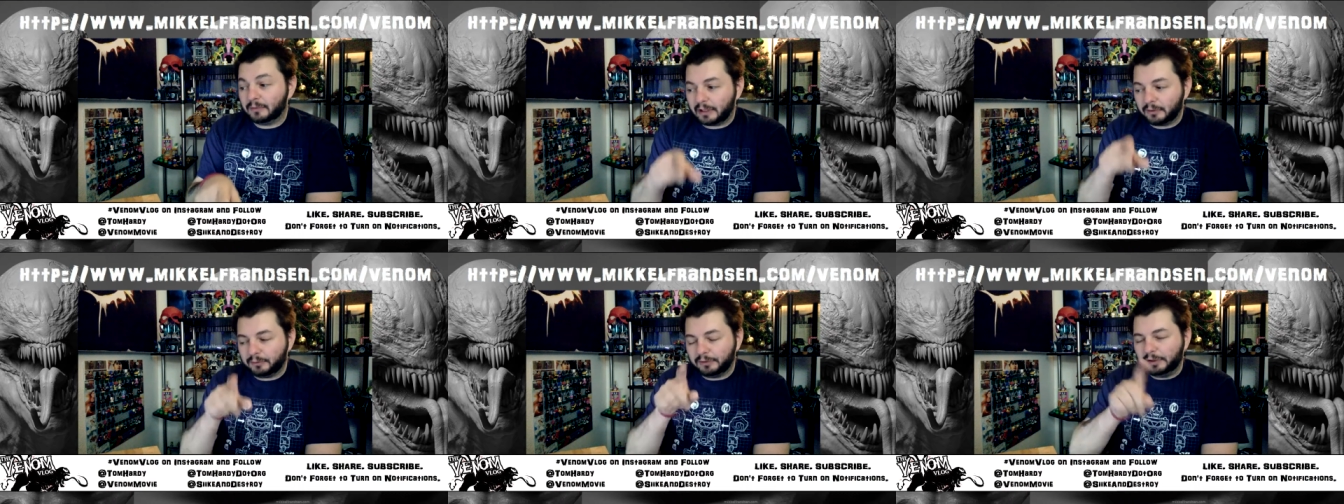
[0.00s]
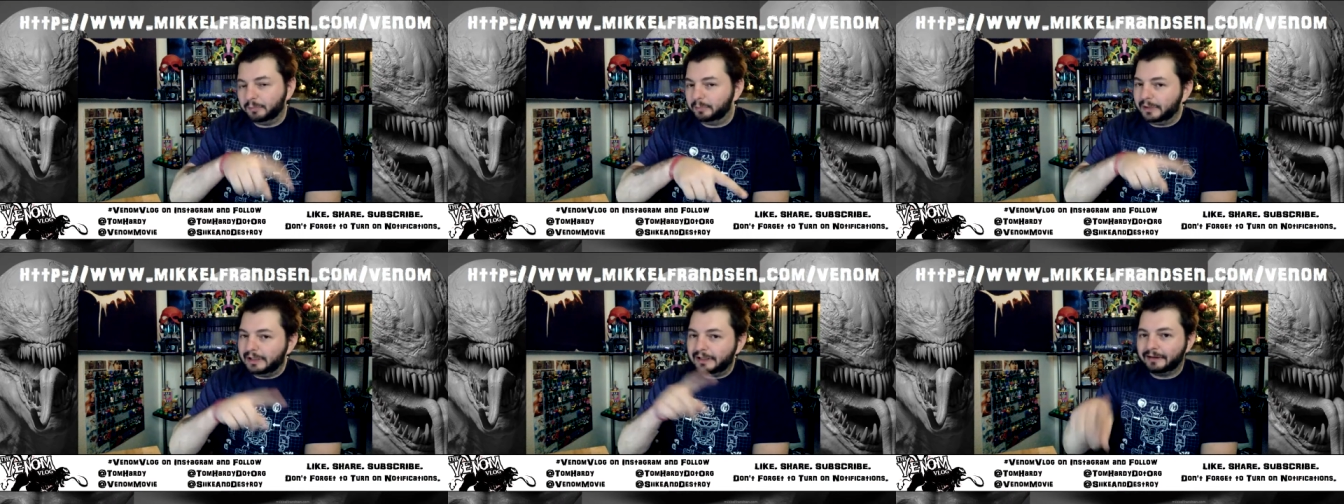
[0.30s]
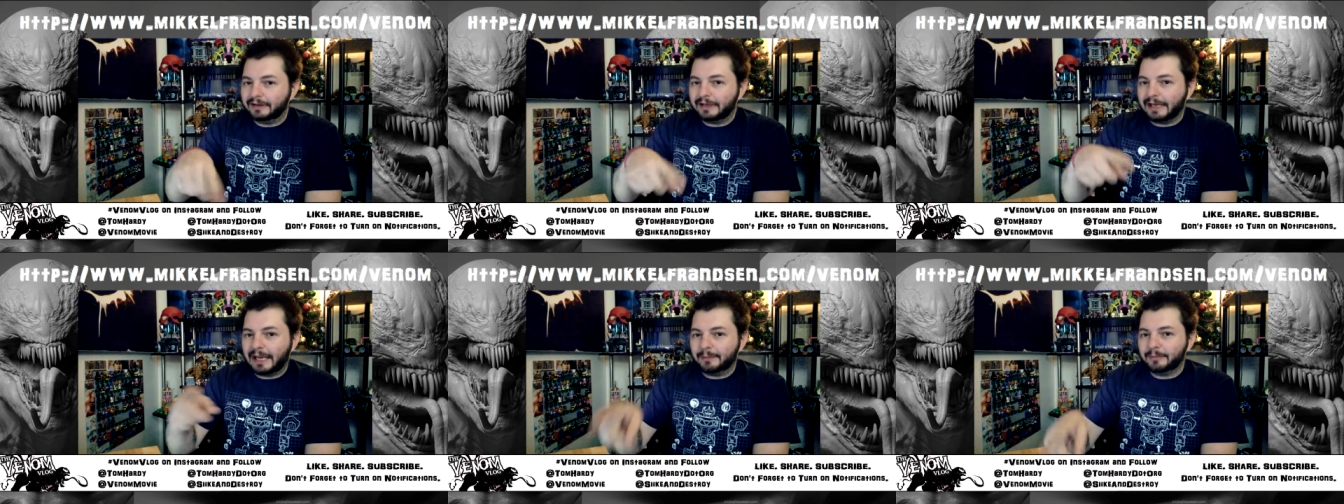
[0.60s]
Like when you beat
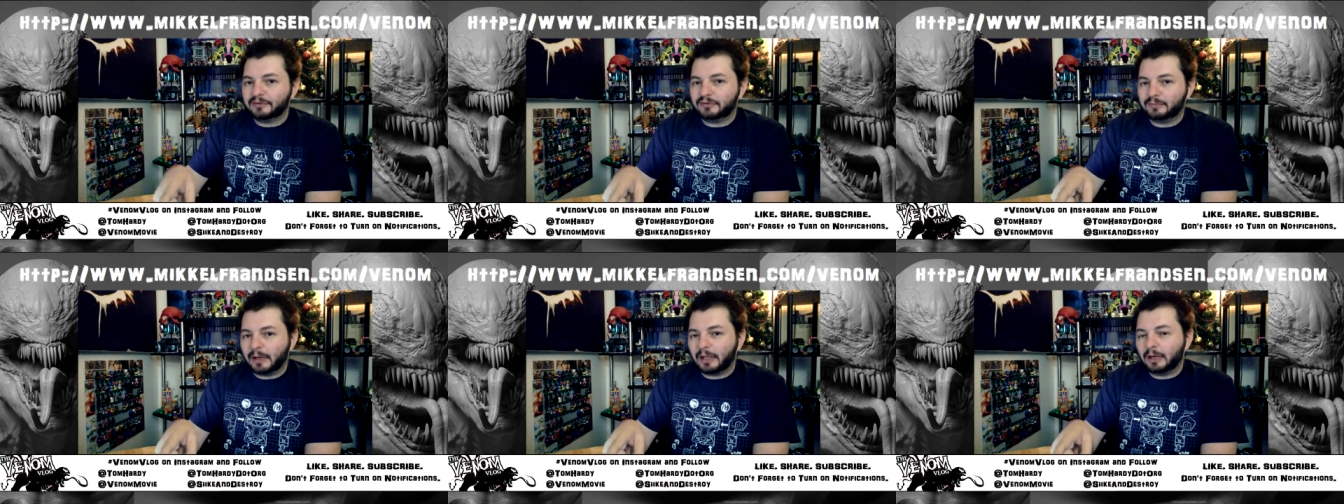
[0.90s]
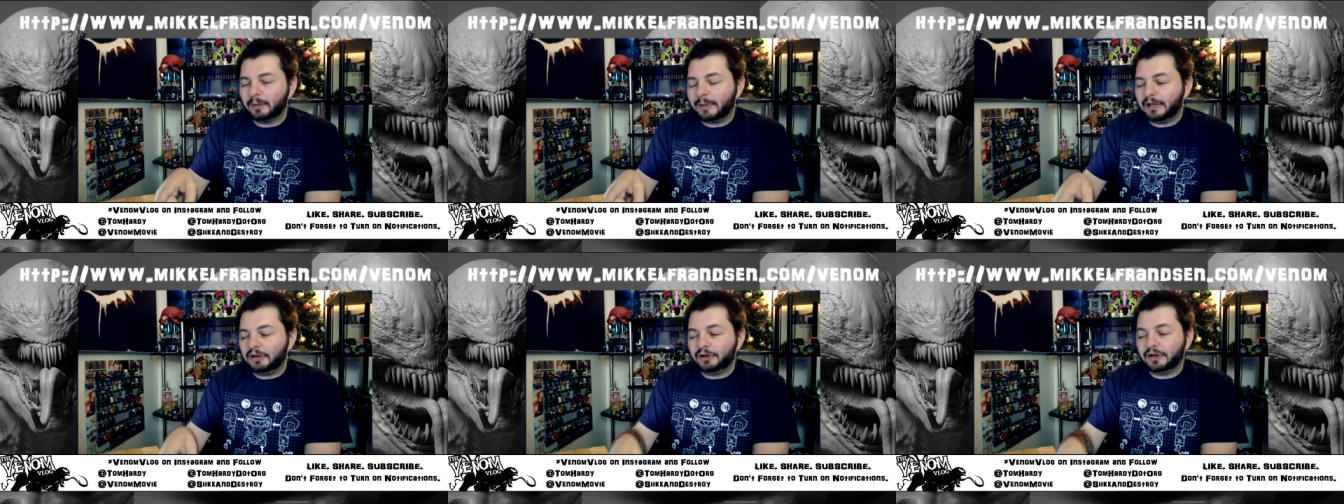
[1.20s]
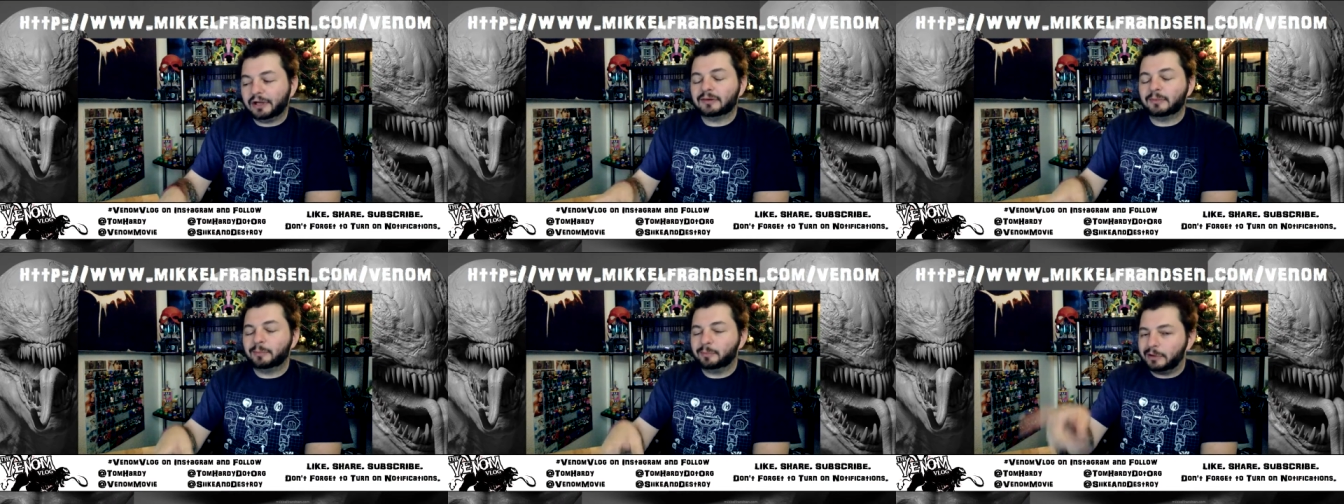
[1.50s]
the game as Spider-Man, you
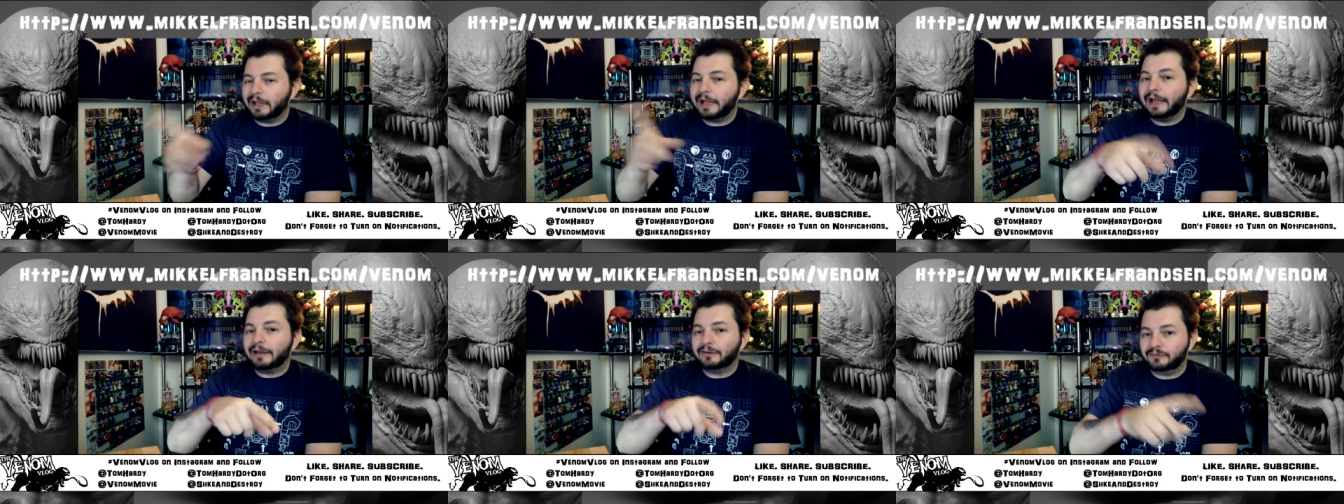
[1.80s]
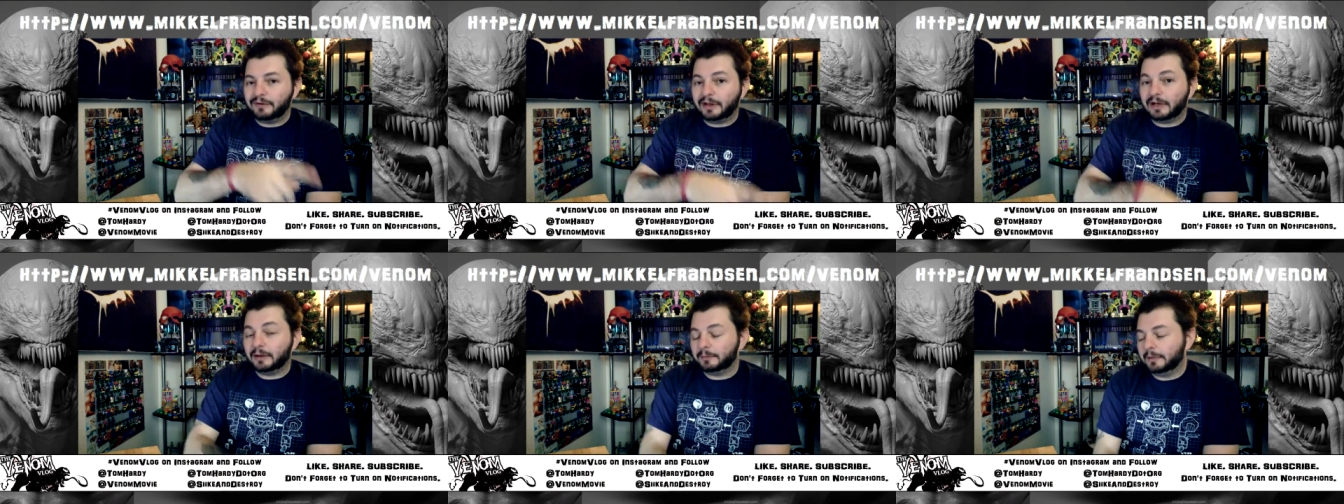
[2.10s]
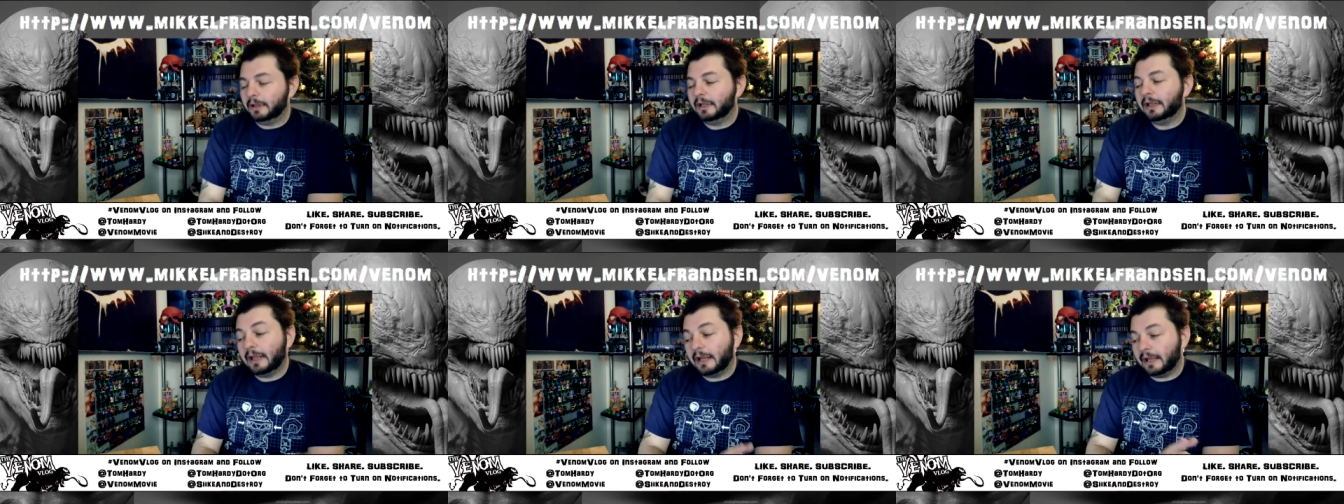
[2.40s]
got to play as Venom,
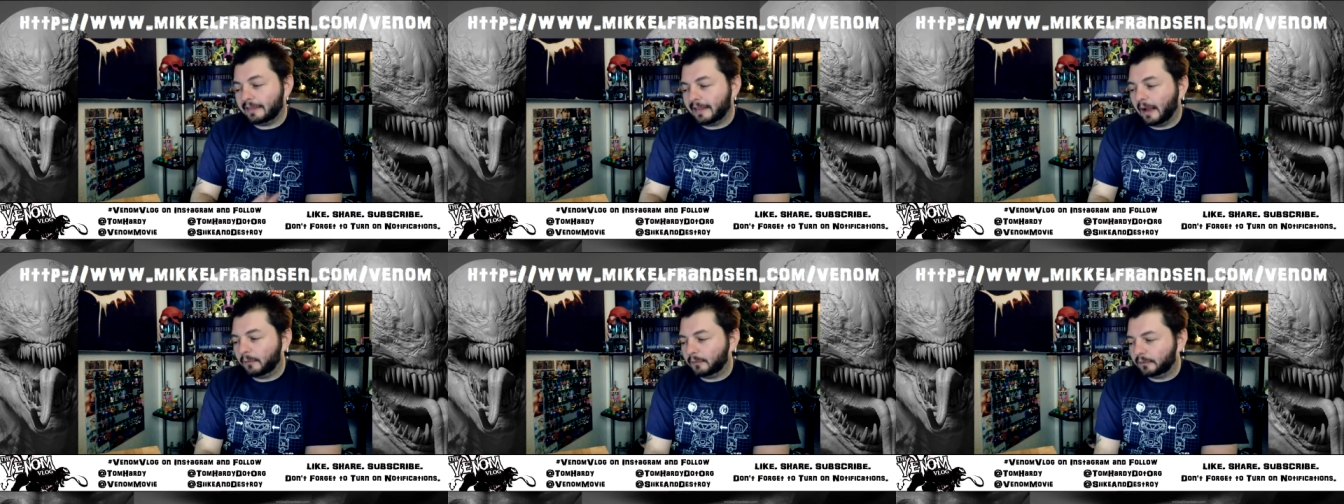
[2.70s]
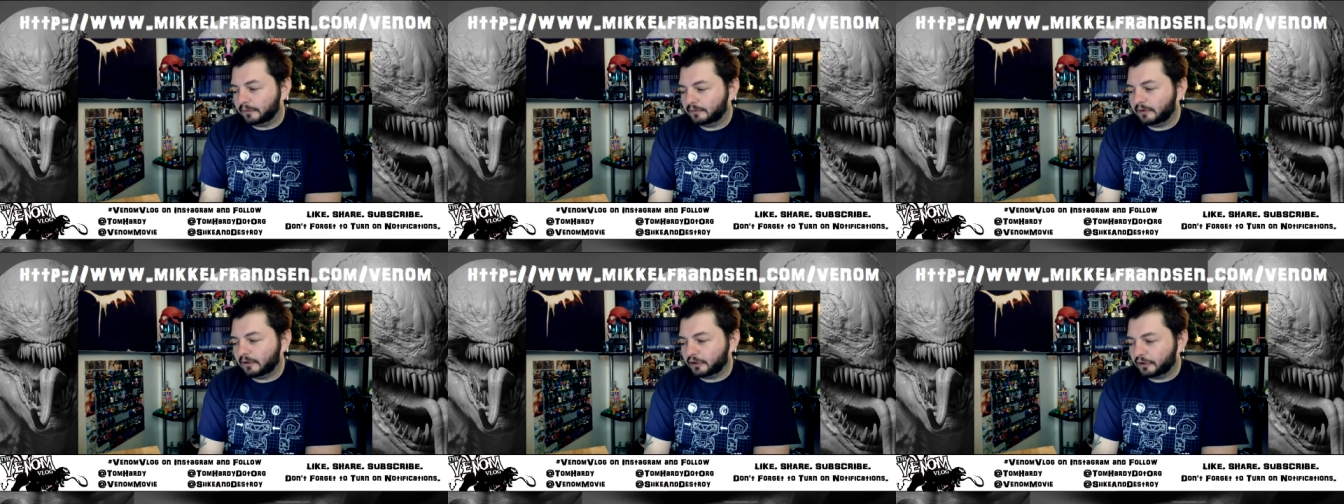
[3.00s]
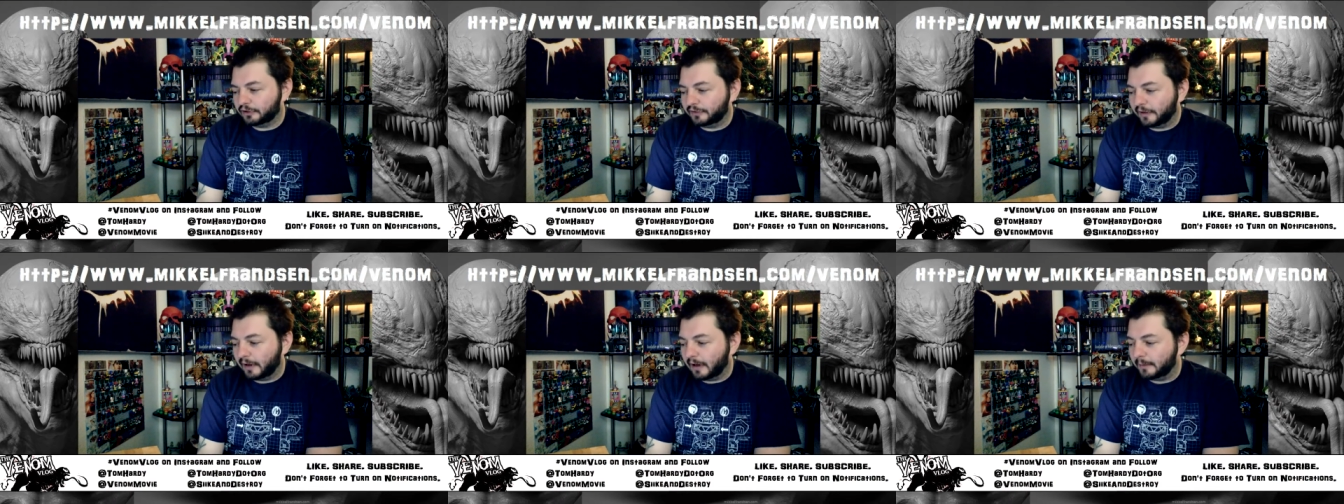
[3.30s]
and that was a
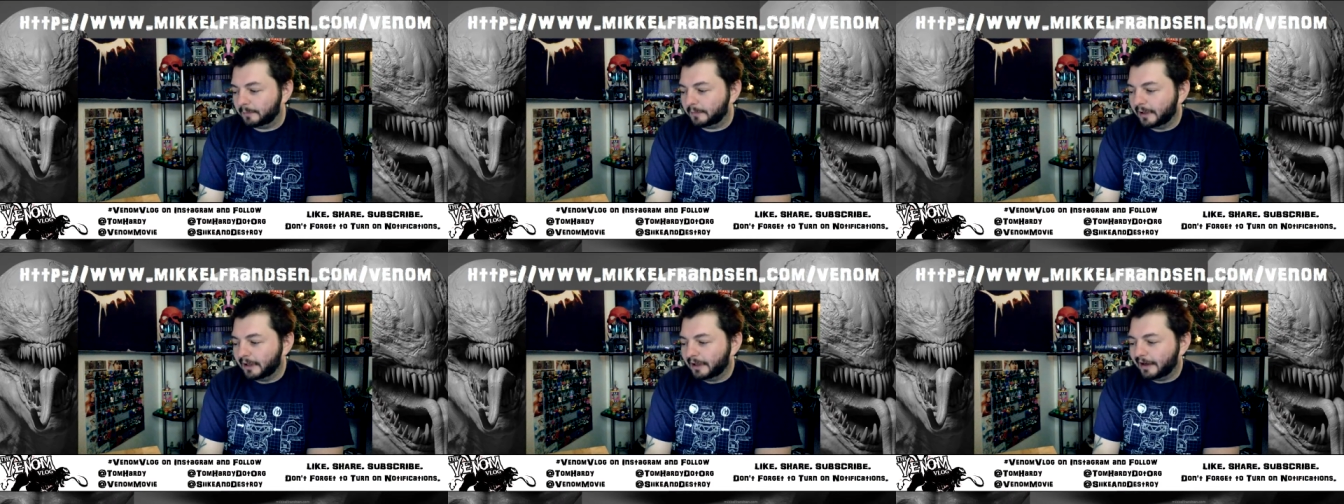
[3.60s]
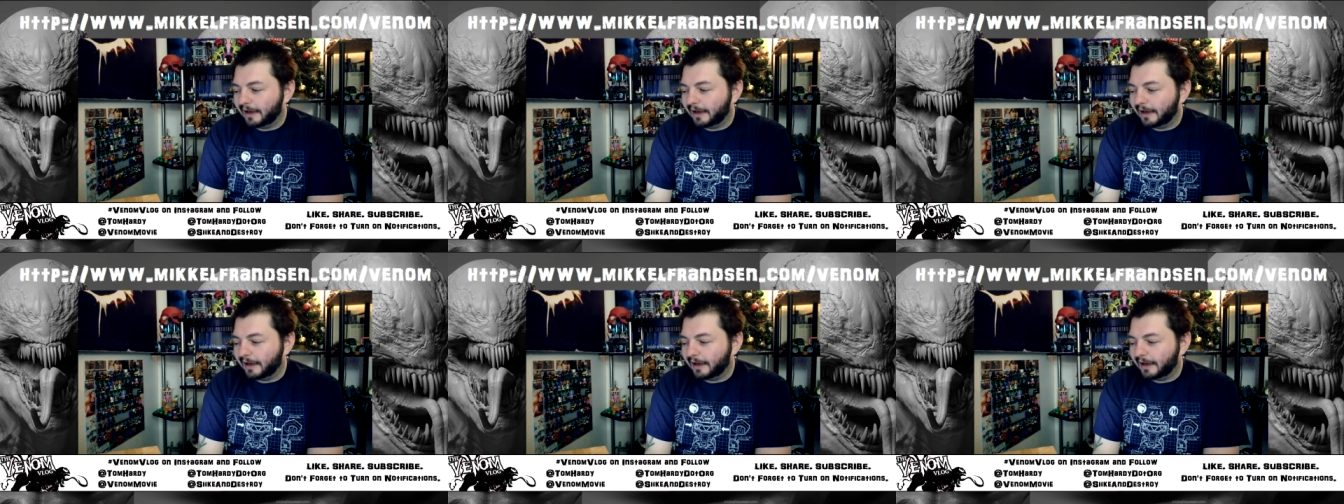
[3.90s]
good time.